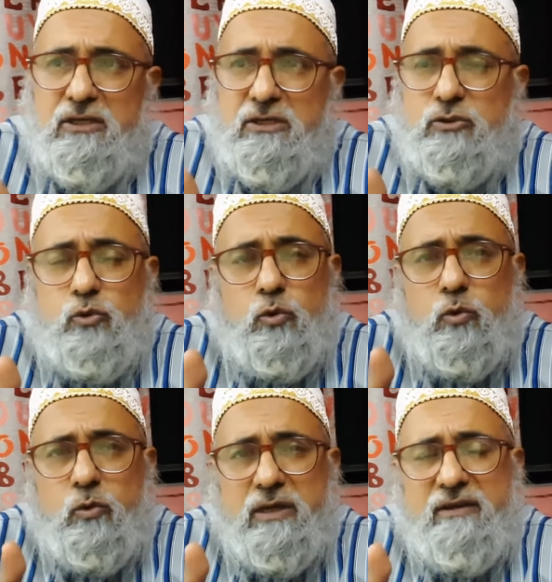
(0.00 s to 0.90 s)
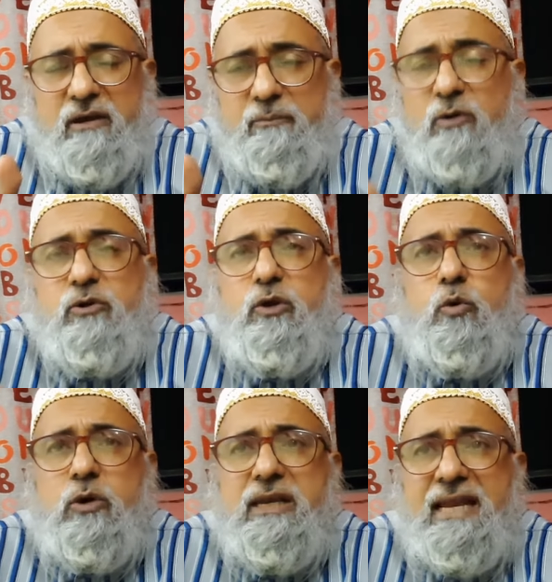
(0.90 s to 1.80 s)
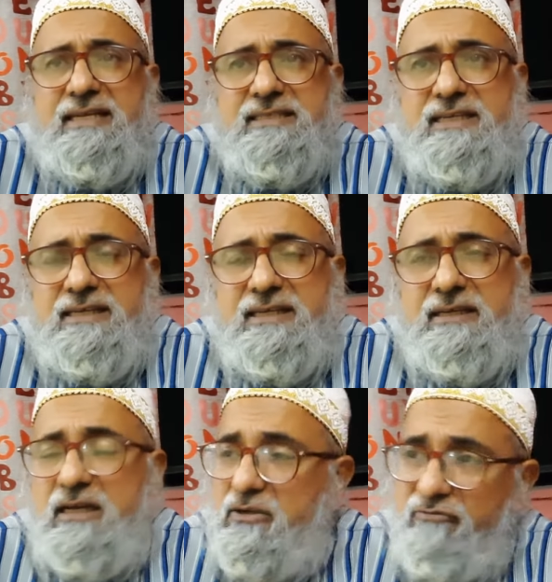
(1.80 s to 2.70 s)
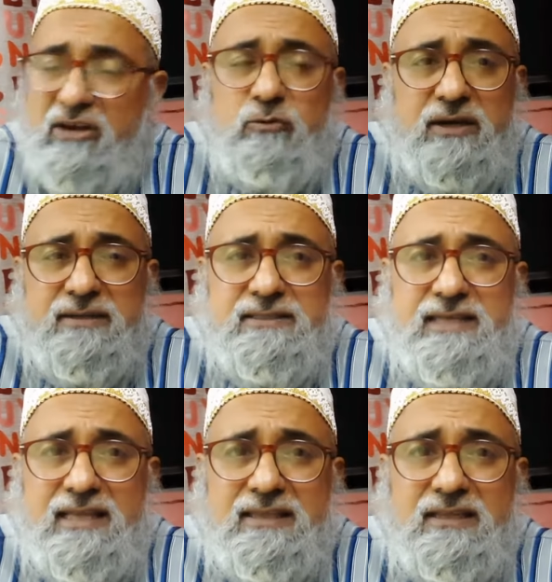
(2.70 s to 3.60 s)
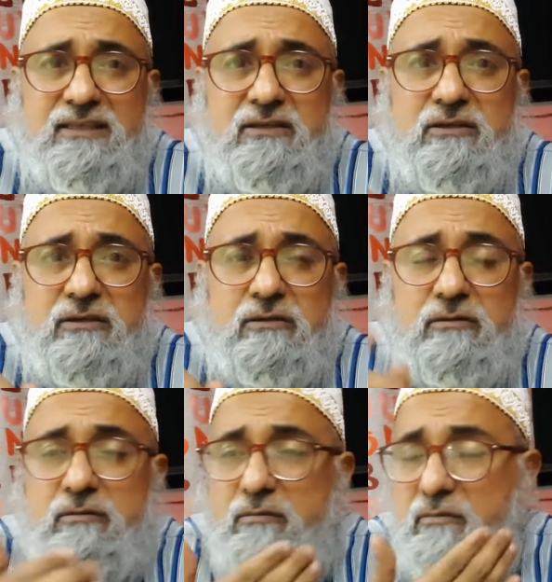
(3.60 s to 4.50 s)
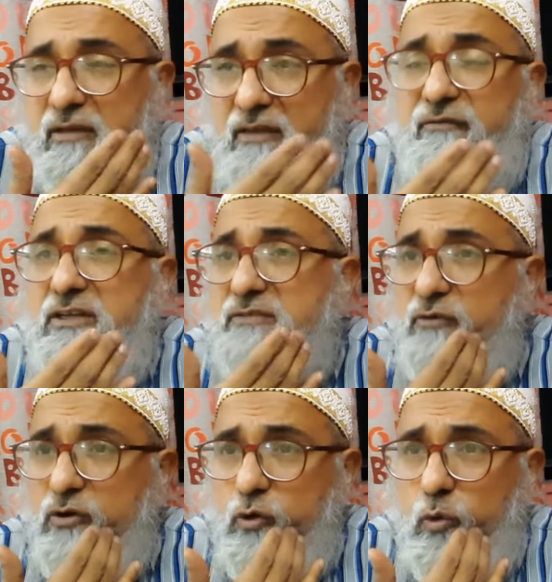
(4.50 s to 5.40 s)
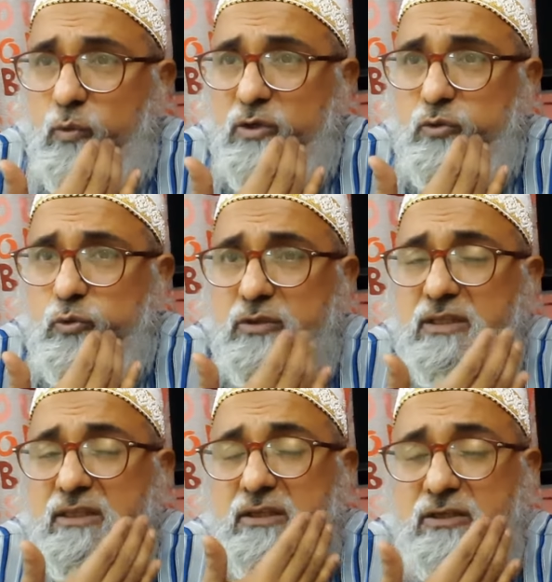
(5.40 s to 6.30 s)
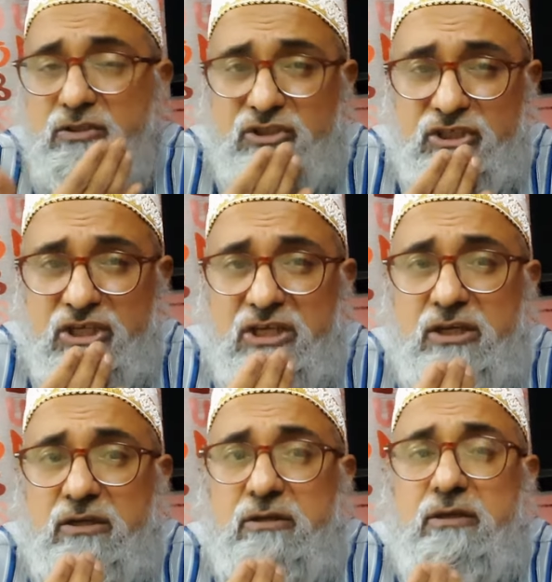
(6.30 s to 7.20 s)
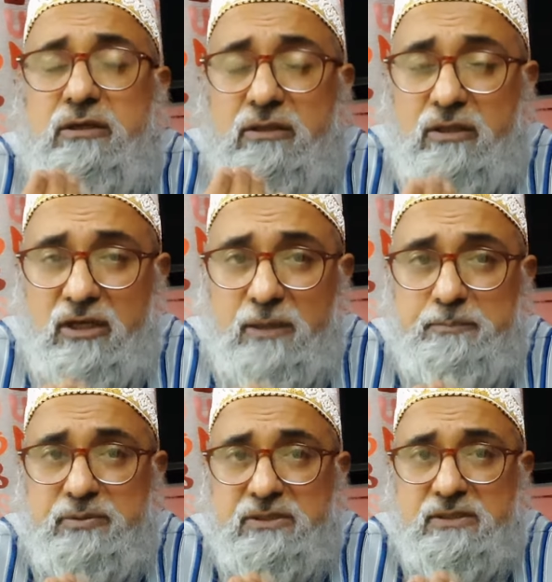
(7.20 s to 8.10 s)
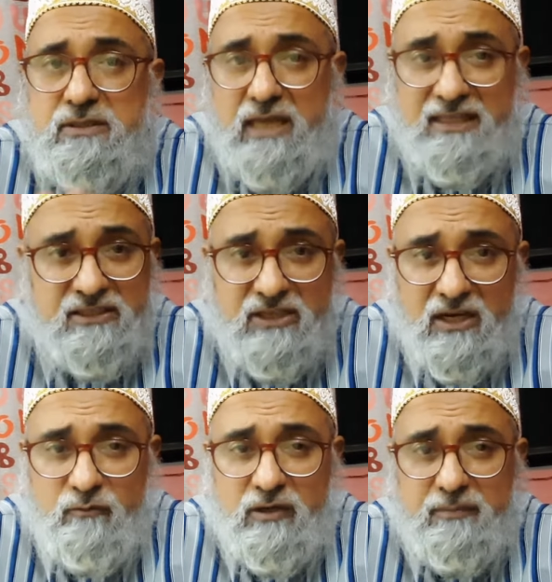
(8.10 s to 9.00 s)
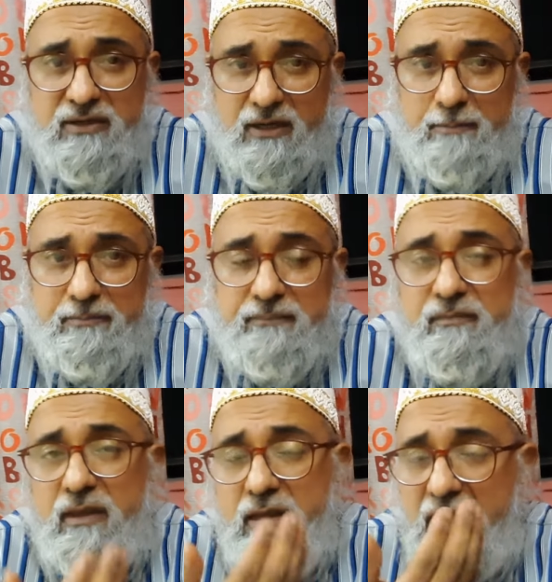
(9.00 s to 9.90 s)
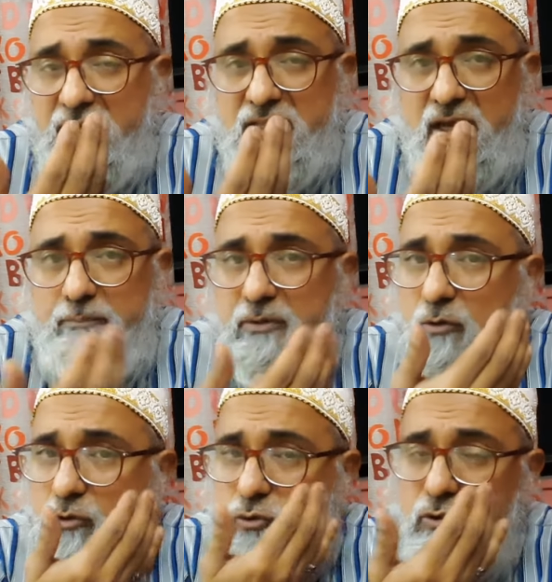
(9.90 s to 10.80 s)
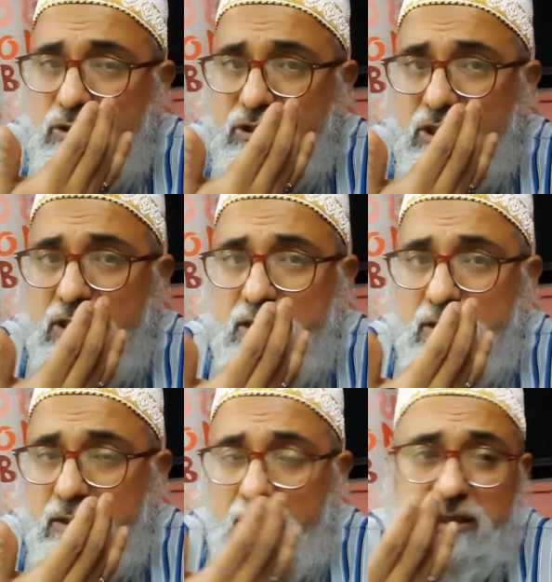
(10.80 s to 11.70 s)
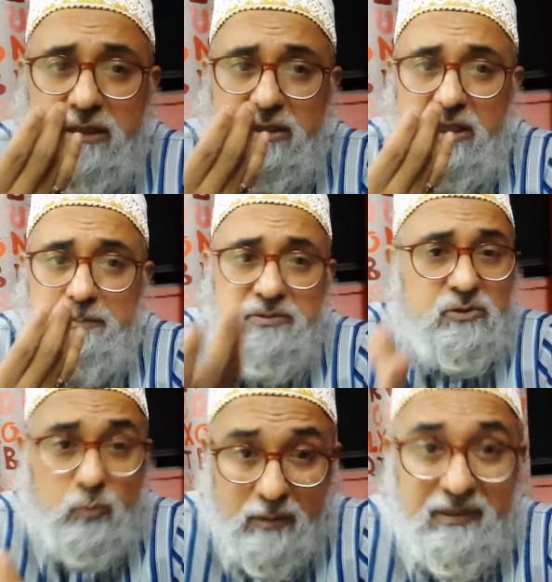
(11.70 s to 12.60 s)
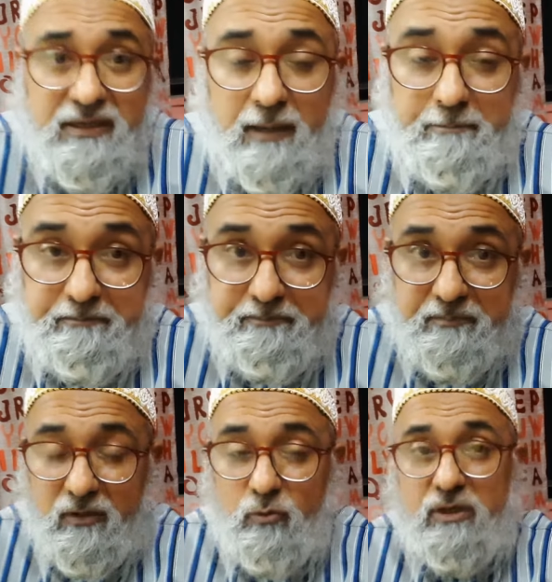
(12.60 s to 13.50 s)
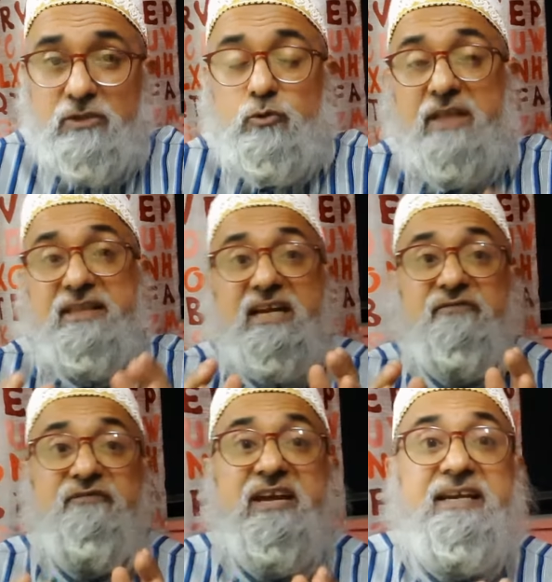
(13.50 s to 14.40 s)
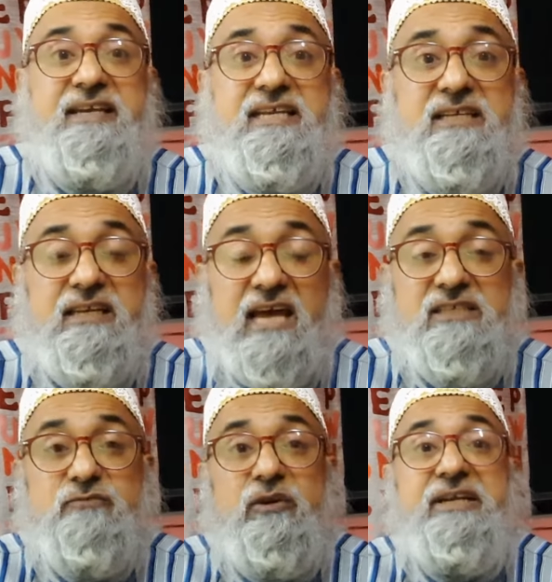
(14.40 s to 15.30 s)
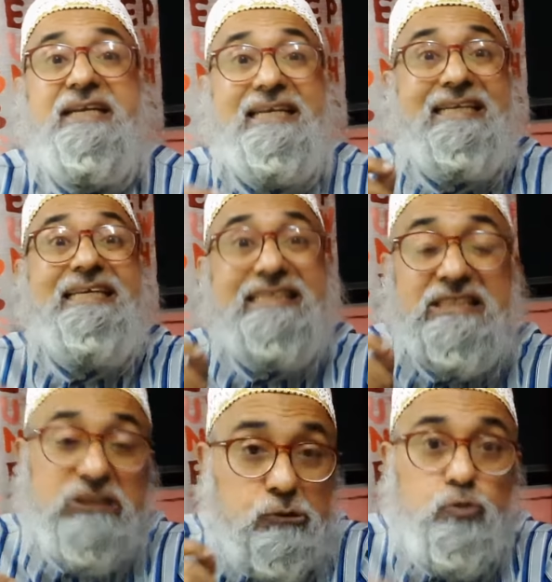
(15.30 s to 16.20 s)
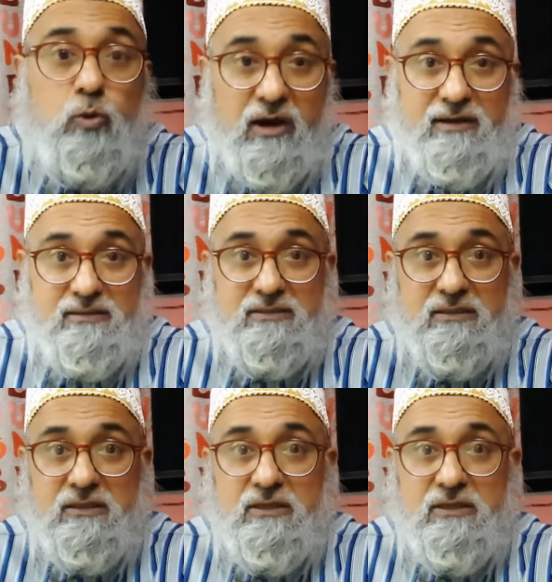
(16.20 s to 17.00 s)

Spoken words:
So about the local anesthetic, try to understand that the if it is for a lower tooth, then the cheek, the lips and the tongue will be numb, and in the upper also the cheek and lips will be numb. Okay, so and that effect lasts for at least 2 hours.